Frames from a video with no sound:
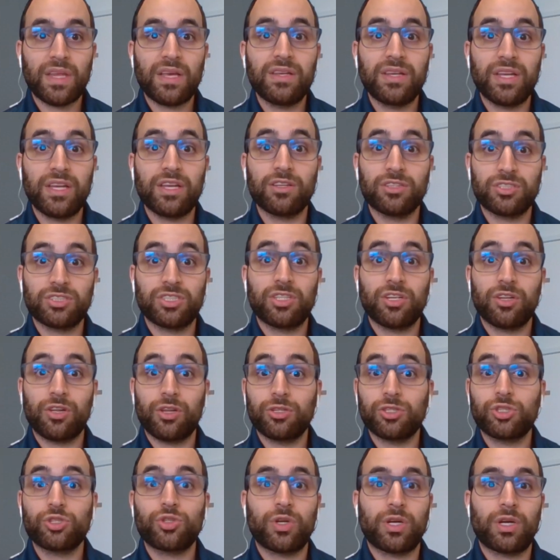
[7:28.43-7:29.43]
needles into
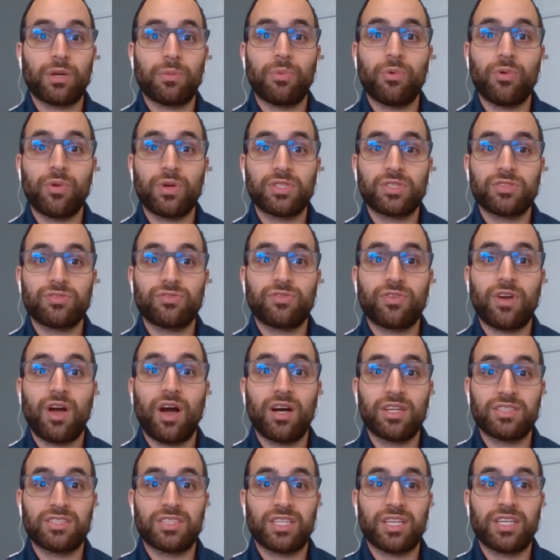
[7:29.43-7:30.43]
those trigger points,
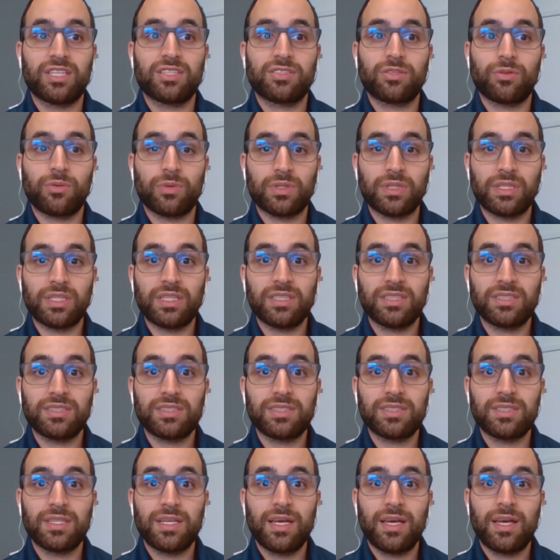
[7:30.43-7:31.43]
causing it to
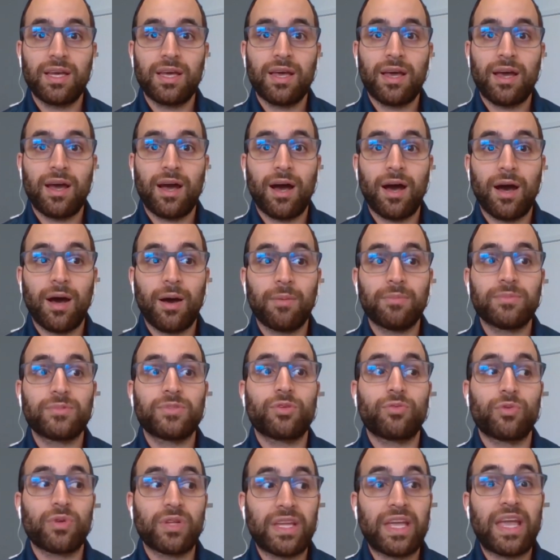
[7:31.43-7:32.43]
release,
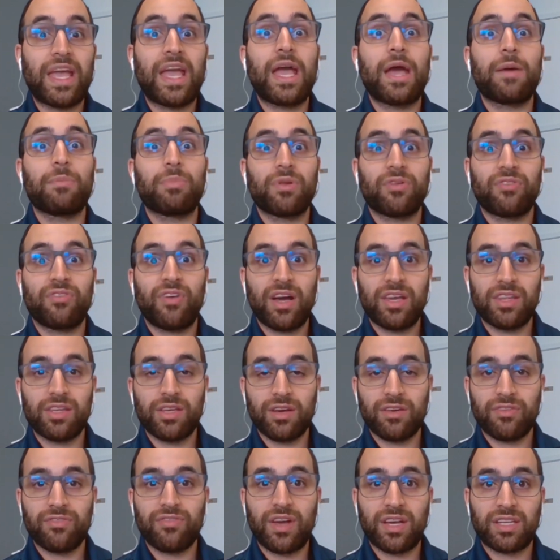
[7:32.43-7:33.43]
to really amplify the
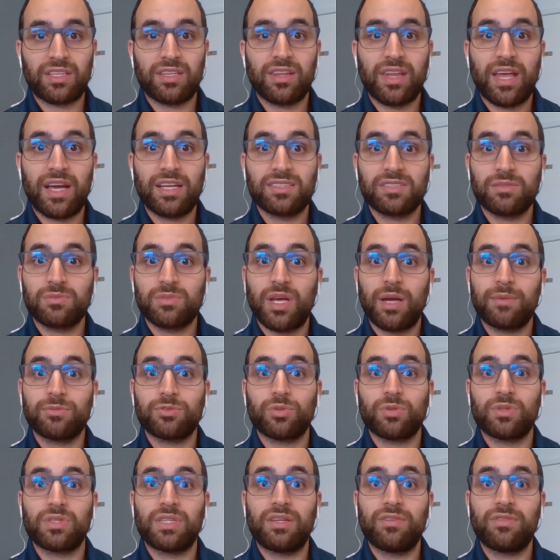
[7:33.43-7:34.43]
effect of that. Sometimes
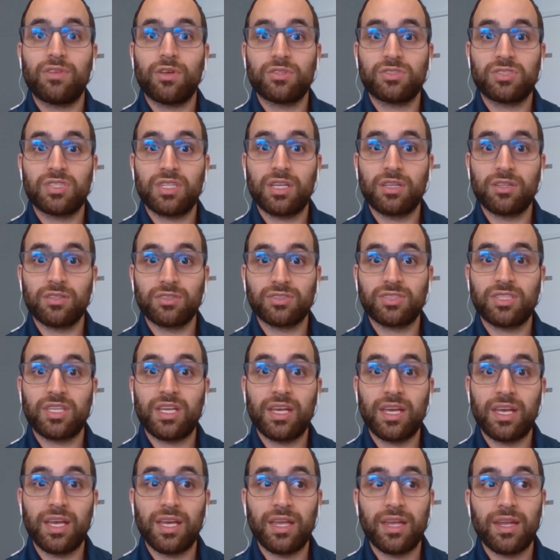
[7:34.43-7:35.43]
we'll leave those needles
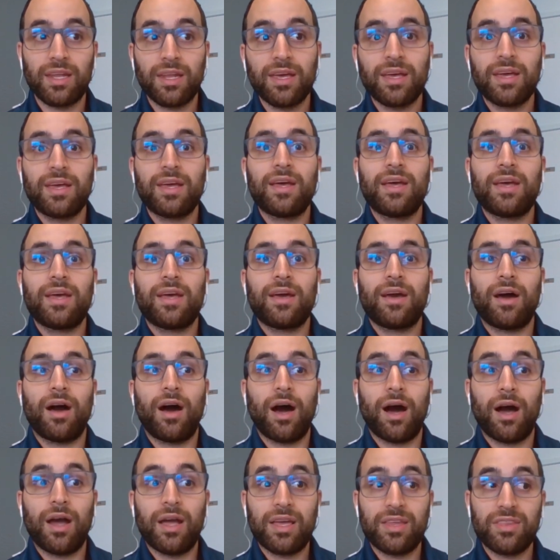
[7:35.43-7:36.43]
in
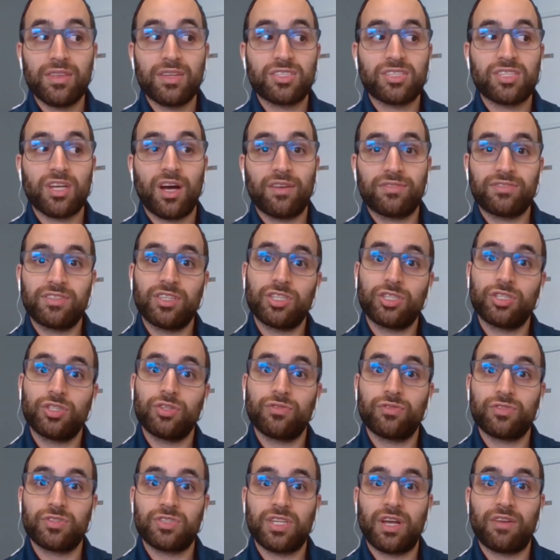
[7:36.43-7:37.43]
the soft tissue
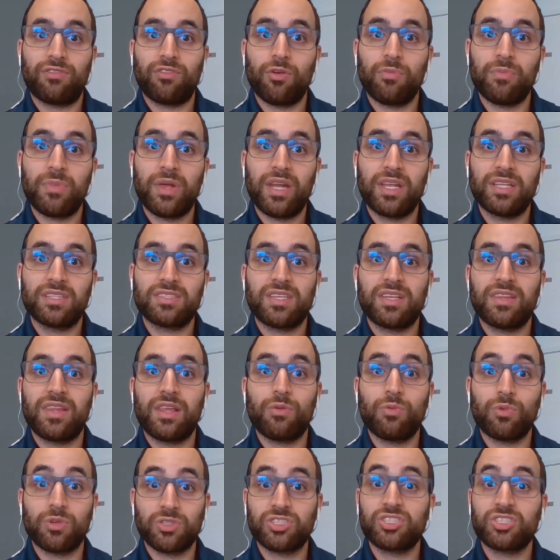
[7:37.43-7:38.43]
for several minutes, and
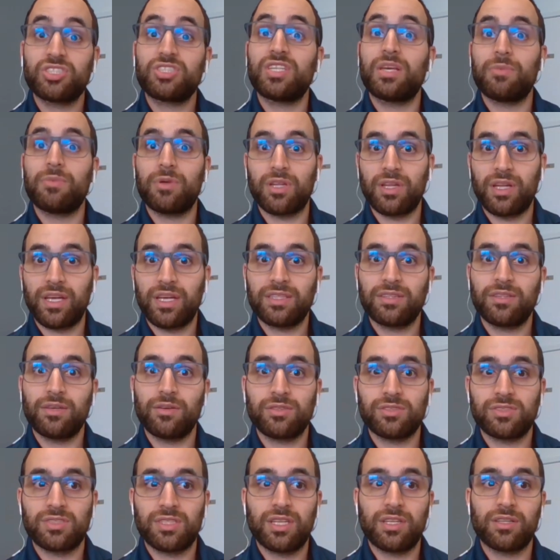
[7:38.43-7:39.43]
then we'll stimulate
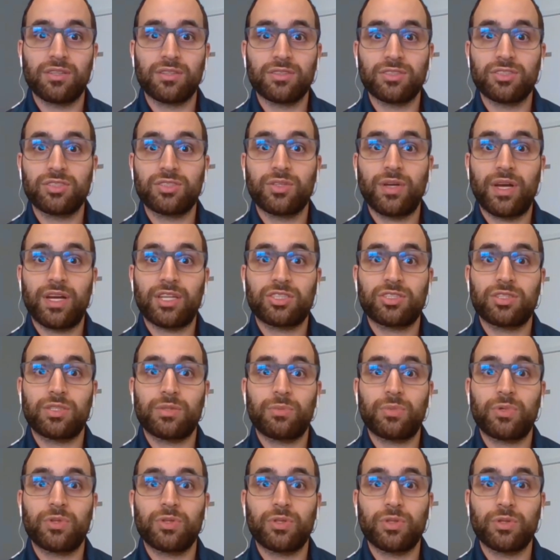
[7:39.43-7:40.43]
those needles to actually
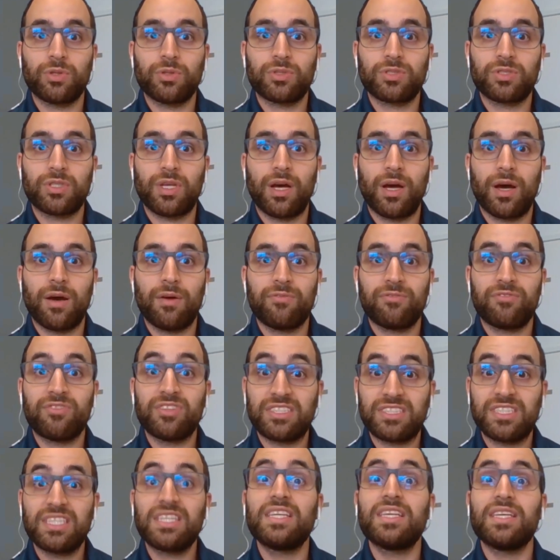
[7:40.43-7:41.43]
produce
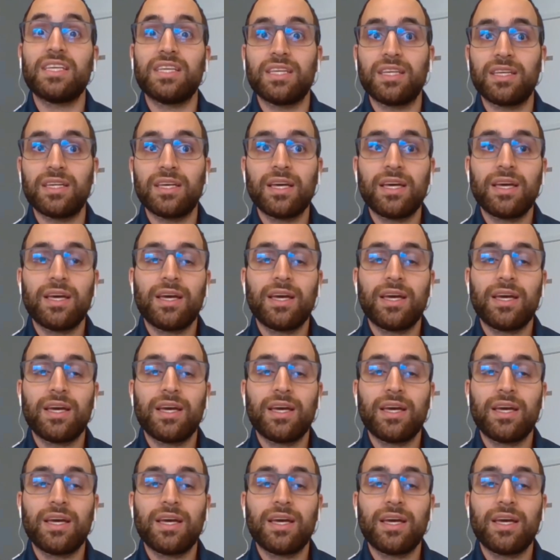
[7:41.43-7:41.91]
fatigue.